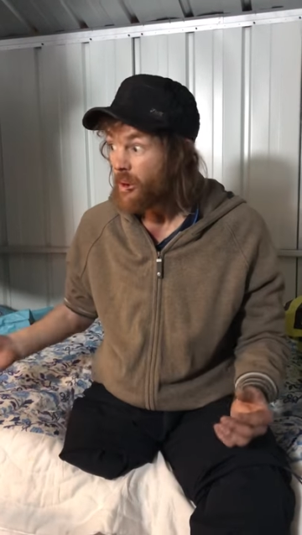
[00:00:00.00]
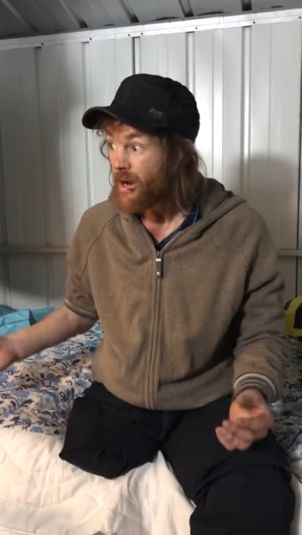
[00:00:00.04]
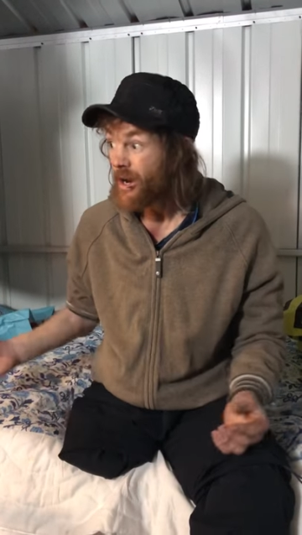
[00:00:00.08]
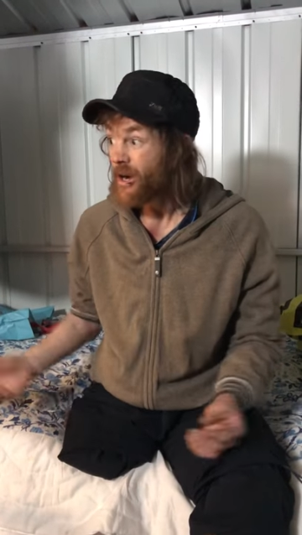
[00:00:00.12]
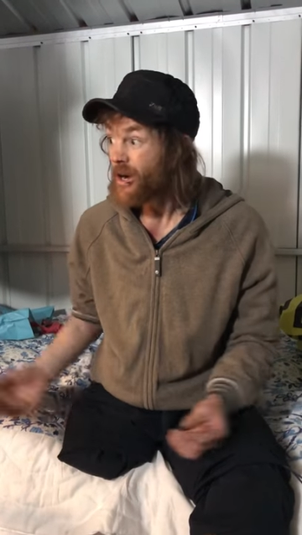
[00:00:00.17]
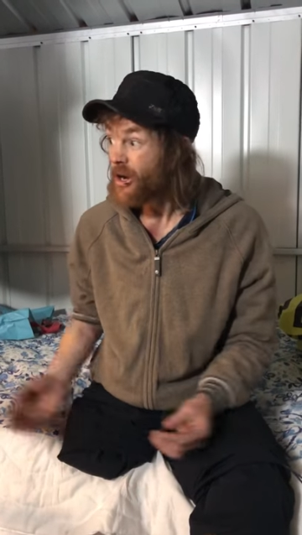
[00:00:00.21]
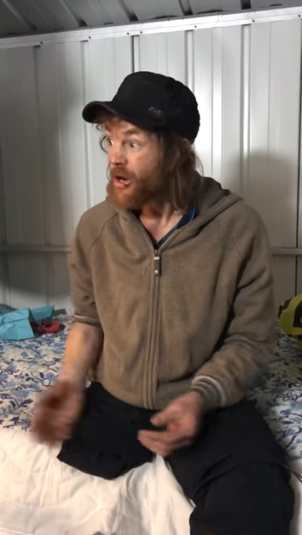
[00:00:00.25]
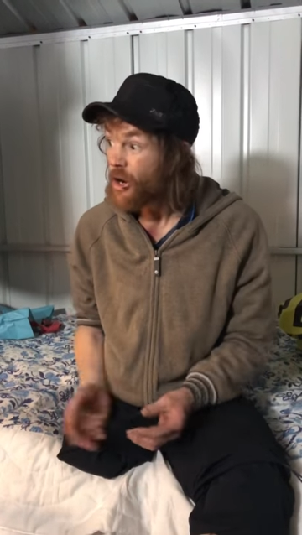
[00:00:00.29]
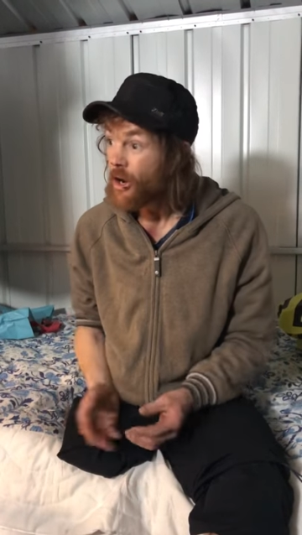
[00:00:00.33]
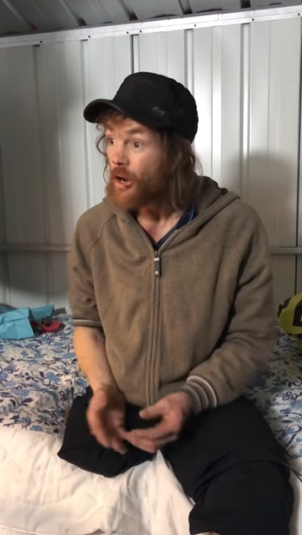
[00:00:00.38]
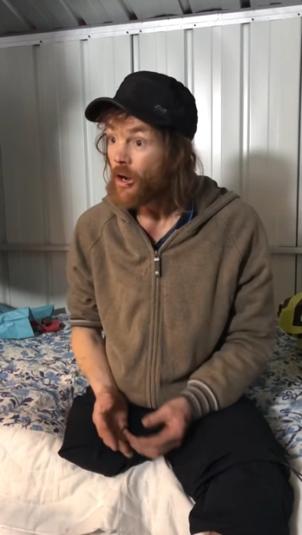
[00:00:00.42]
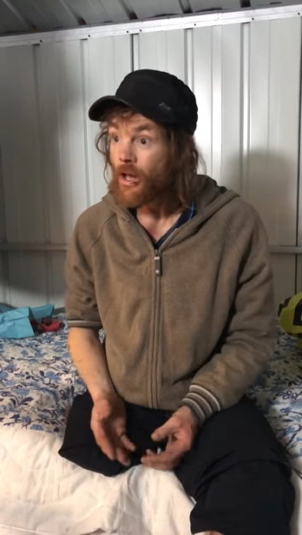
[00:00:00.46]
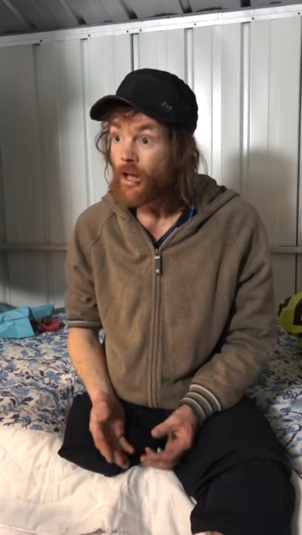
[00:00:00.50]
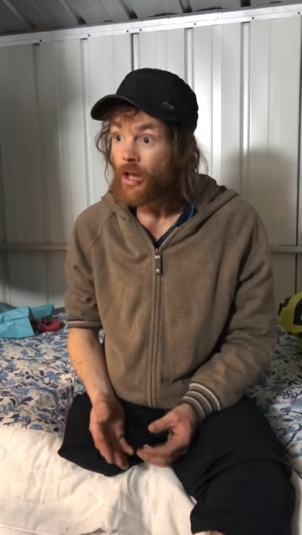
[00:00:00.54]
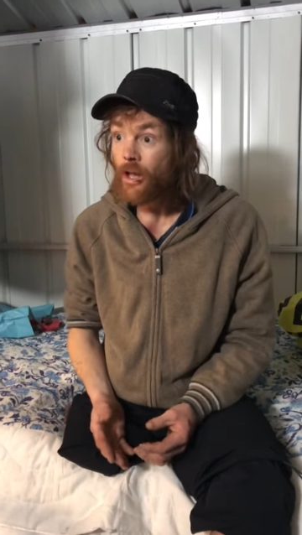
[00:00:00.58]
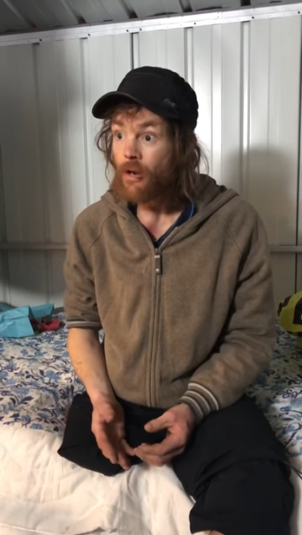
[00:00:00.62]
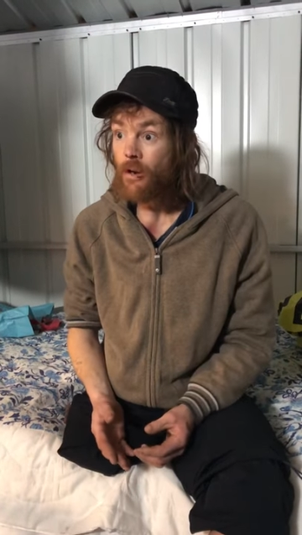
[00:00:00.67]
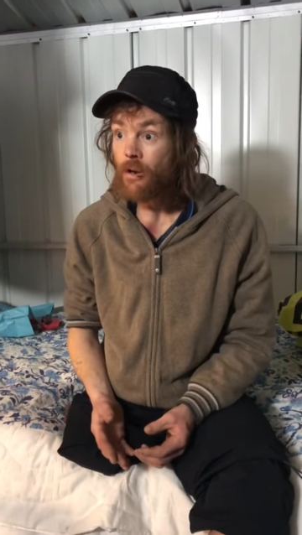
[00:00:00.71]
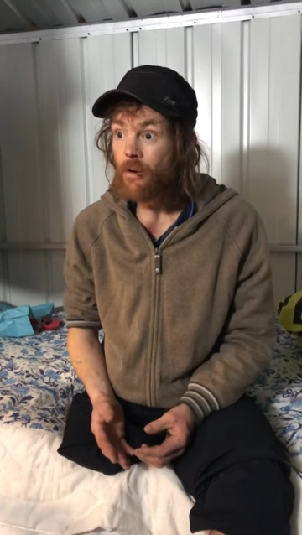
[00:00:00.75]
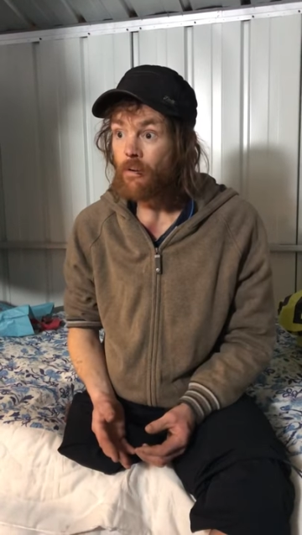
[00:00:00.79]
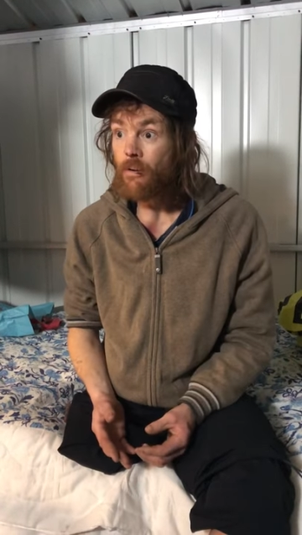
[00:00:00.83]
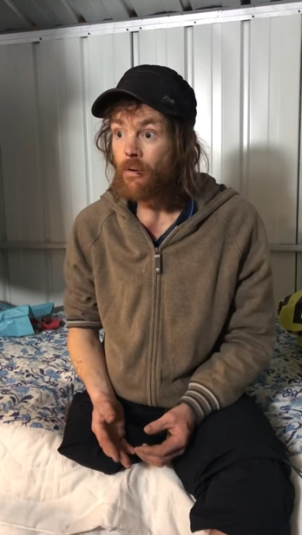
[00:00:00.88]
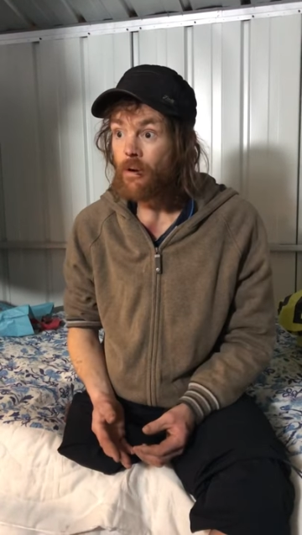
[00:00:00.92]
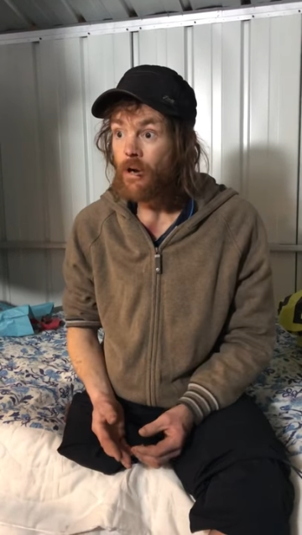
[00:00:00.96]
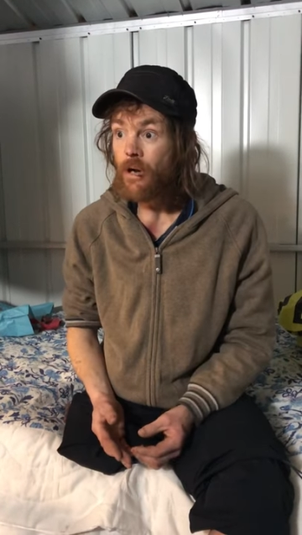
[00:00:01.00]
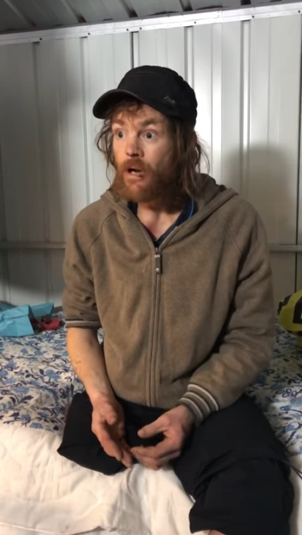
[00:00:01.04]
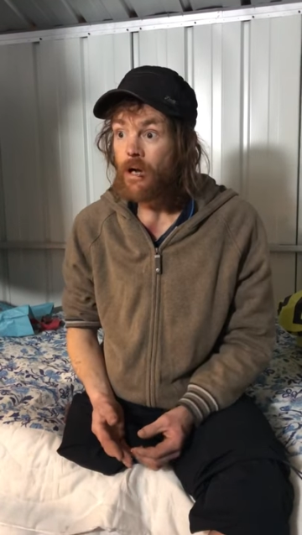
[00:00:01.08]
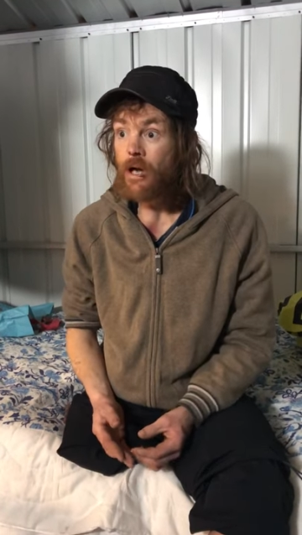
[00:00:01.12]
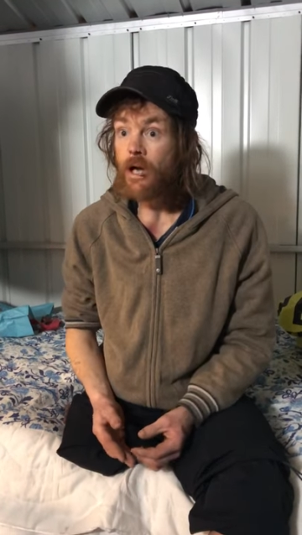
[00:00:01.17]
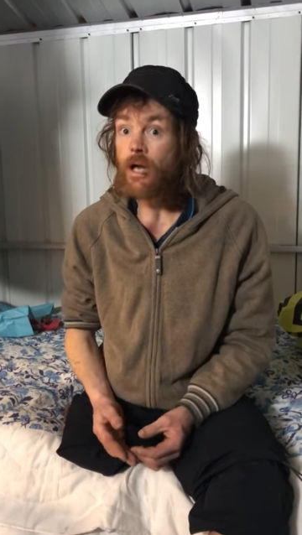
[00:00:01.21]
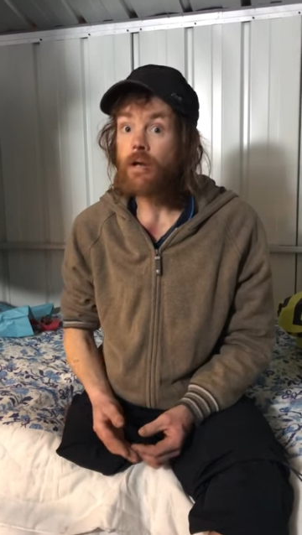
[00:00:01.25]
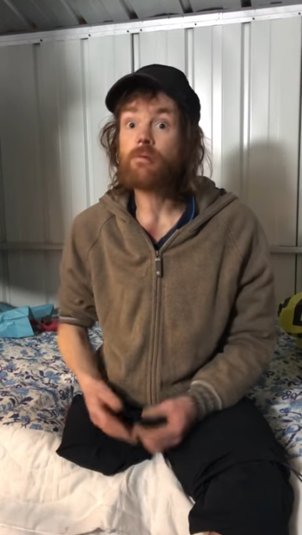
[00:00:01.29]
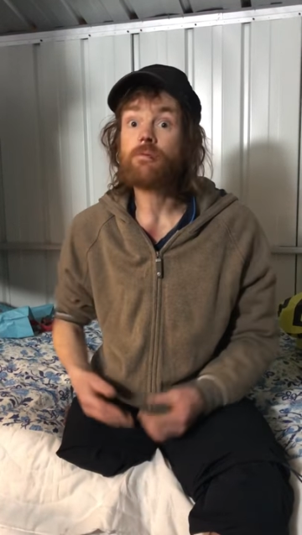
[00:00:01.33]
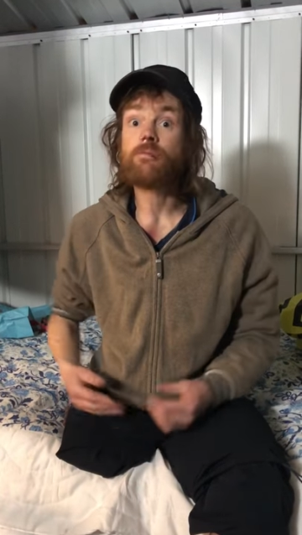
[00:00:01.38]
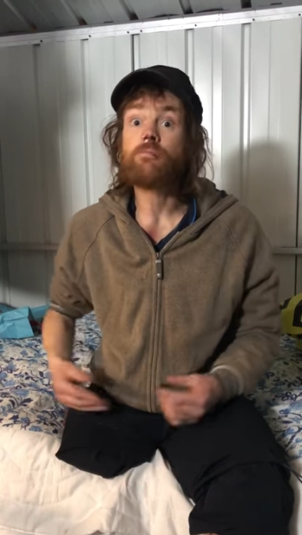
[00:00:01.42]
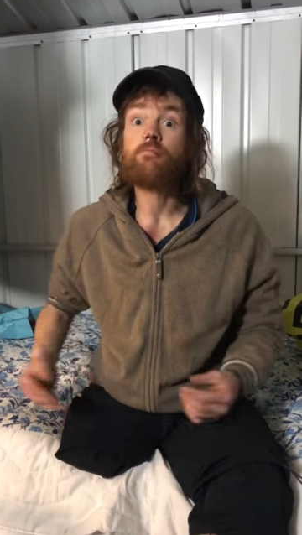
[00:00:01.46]
When I got here, though,
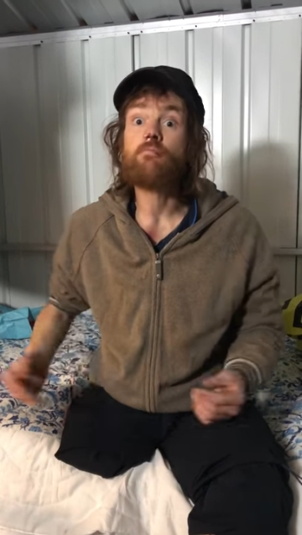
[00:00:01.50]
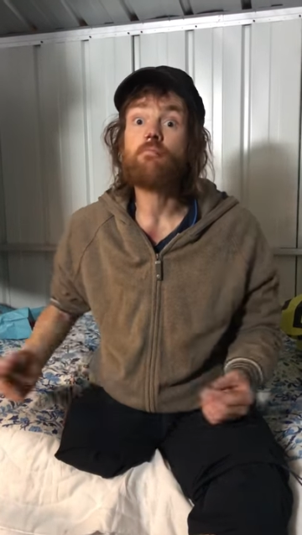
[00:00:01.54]
it was